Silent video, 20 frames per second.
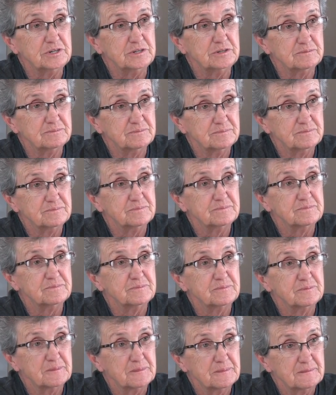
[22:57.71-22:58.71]
government
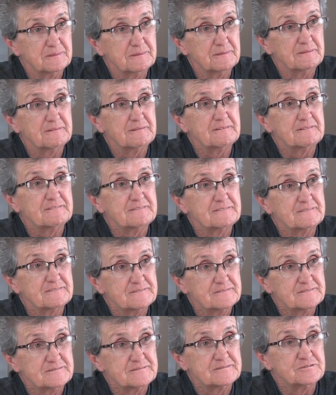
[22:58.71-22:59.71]
in the past
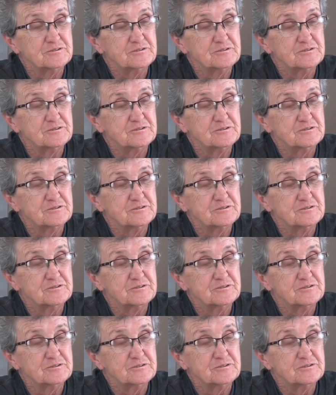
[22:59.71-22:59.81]
bit is